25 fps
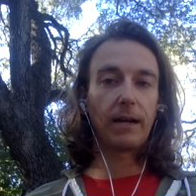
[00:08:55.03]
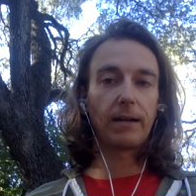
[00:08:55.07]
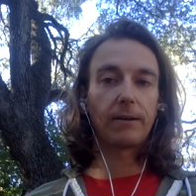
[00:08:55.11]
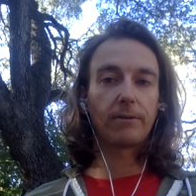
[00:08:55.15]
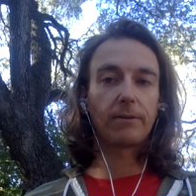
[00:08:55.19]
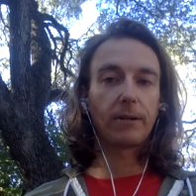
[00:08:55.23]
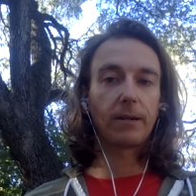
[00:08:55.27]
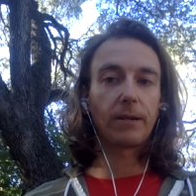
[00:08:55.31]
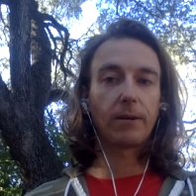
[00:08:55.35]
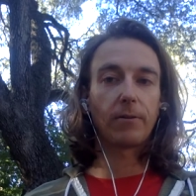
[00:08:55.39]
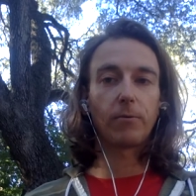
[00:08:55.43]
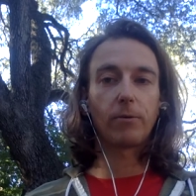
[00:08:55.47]
I
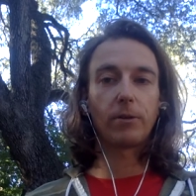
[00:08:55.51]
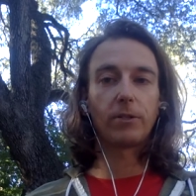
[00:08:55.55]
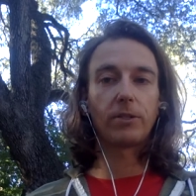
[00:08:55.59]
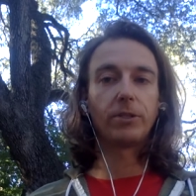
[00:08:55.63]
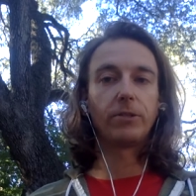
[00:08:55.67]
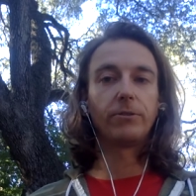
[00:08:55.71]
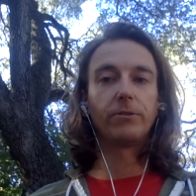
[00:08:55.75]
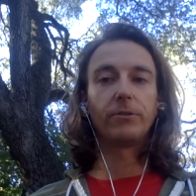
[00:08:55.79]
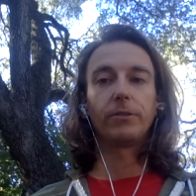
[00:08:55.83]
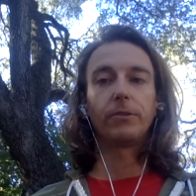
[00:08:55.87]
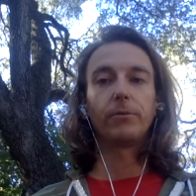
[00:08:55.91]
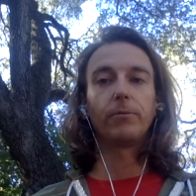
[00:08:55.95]
don't care
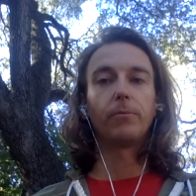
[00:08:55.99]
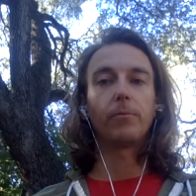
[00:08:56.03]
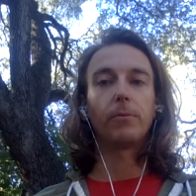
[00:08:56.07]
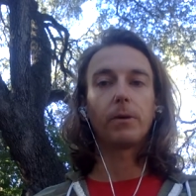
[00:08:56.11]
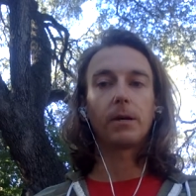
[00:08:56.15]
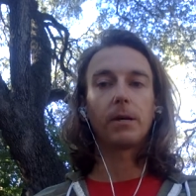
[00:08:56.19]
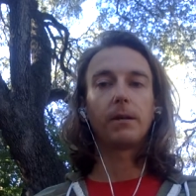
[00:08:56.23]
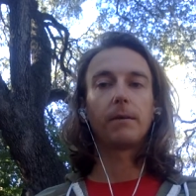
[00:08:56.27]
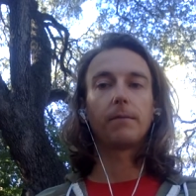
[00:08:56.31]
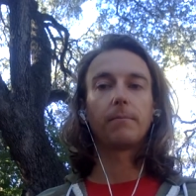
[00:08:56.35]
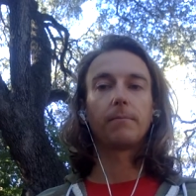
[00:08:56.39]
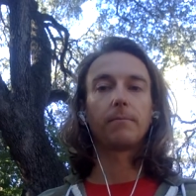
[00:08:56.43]
what you do,
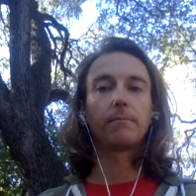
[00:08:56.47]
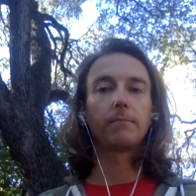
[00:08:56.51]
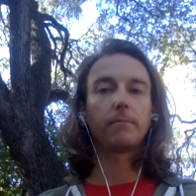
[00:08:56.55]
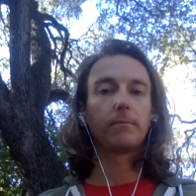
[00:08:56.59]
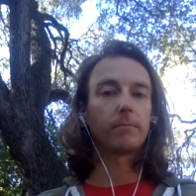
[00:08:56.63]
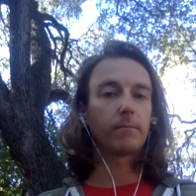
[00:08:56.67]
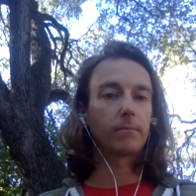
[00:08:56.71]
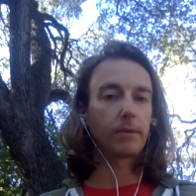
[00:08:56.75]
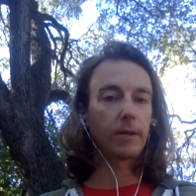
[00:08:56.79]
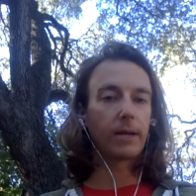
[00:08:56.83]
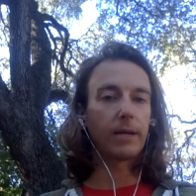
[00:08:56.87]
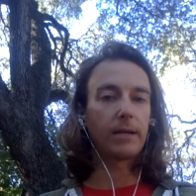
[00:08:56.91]
but
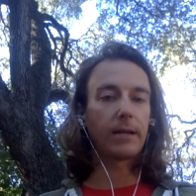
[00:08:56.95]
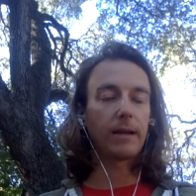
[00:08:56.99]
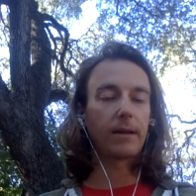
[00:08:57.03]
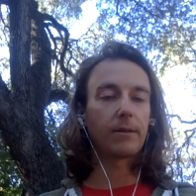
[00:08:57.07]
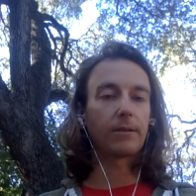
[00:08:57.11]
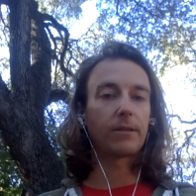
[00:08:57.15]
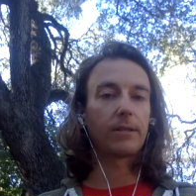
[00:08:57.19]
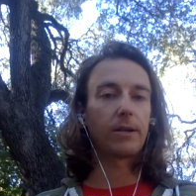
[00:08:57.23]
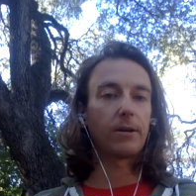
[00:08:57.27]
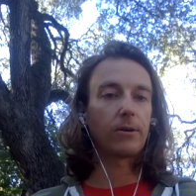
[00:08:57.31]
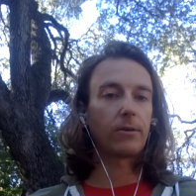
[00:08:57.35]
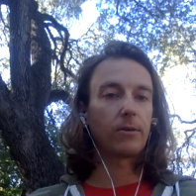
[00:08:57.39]
get
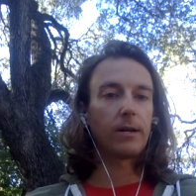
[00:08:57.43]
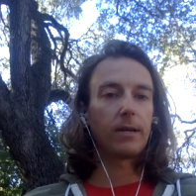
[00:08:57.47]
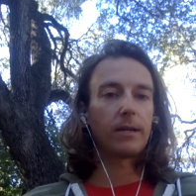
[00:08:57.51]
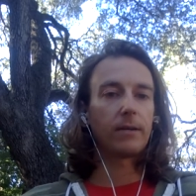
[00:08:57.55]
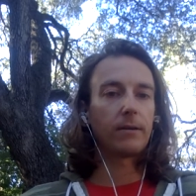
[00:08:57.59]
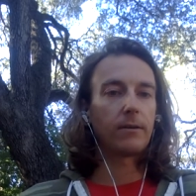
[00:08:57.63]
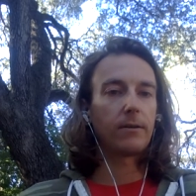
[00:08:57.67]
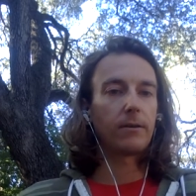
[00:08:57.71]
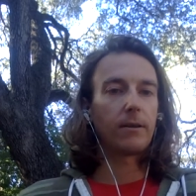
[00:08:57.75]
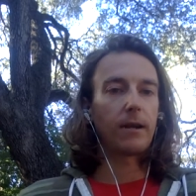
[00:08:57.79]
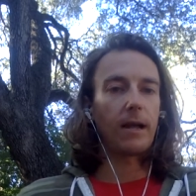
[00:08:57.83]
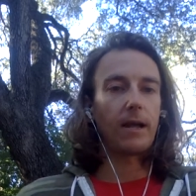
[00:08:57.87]
out there
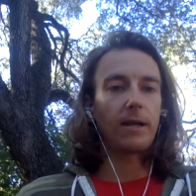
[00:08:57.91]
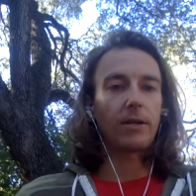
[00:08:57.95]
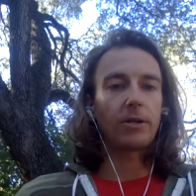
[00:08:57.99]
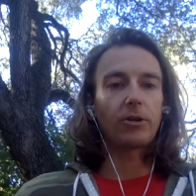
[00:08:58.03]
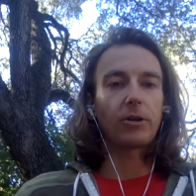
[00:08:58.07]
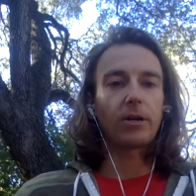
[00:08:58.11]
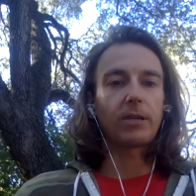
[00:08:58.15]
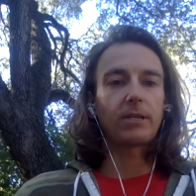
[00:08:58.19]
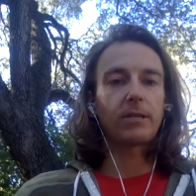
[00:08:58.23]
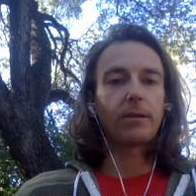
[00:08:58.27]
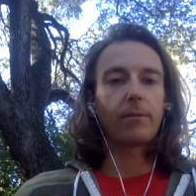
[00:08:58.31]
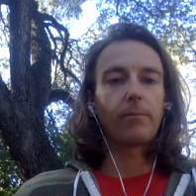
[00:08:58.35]
and, and
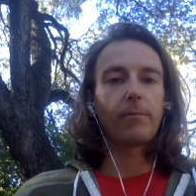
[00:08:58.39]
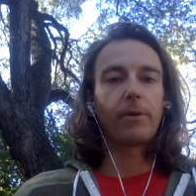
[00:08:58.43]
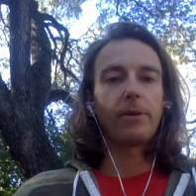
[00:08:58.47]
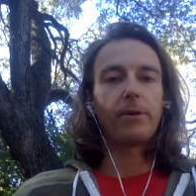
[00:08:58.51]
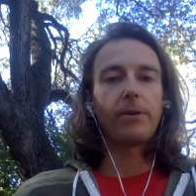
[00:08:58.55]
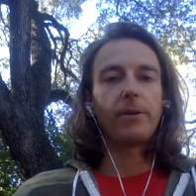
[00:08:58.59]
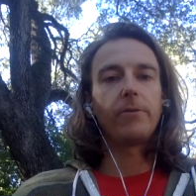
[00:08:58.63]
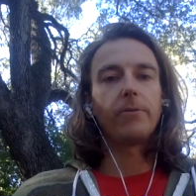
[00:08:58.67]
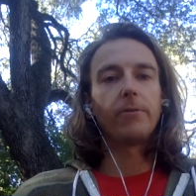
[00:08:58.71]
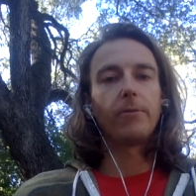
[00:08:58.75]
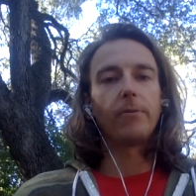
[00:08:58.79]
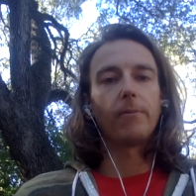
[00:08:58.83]
try something
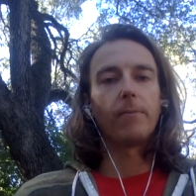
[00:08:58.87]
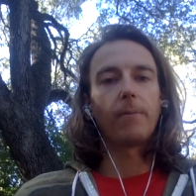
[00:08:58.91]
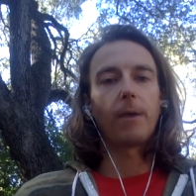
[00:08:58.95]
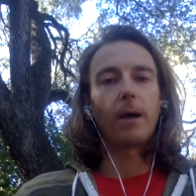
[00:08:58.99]
new.